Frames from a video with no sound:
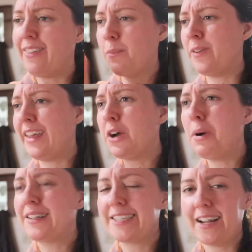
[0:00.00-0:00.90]
and then when they go
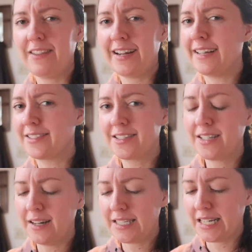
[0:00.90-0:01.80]
outside, they get
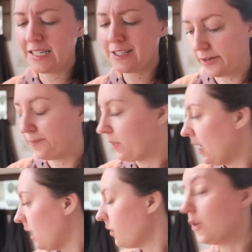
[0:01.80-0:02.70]
stunted, so
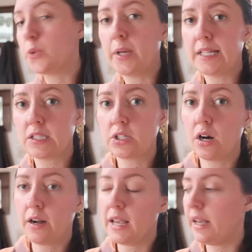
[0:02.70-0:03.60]
those will get
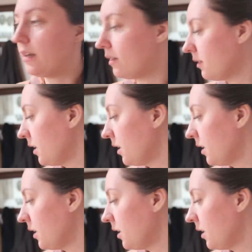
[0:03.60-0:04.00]
started